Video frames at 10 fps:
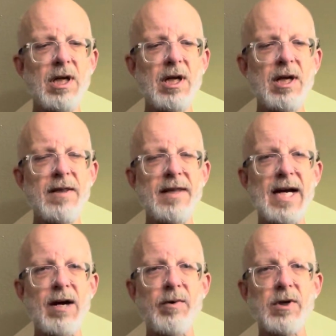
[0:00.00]
And
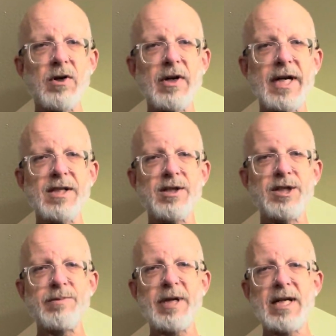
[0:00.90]
that will correct your
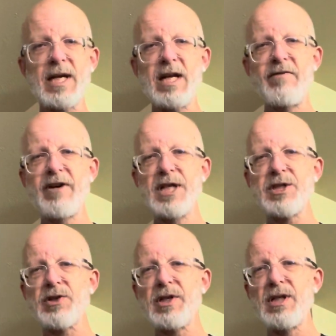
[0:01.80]
spin. And
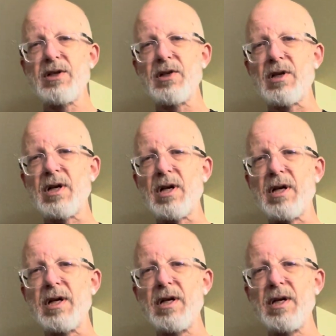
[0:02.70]
eventually you'll
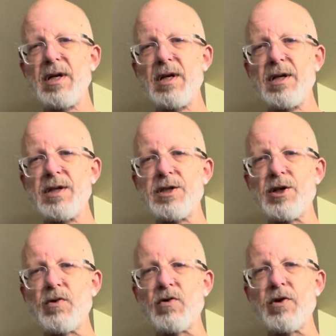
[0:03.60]
learn to
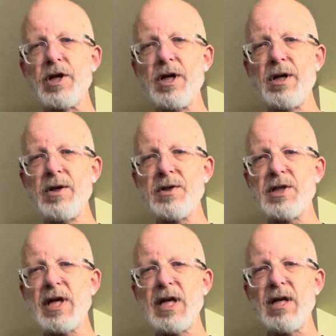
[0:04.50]

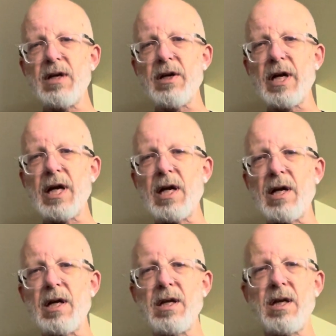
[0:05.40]
rotate your
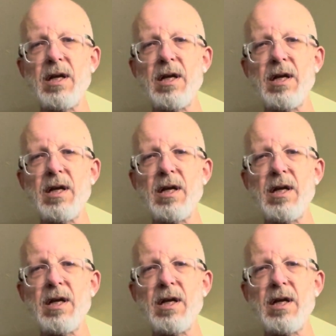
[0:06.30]
hand.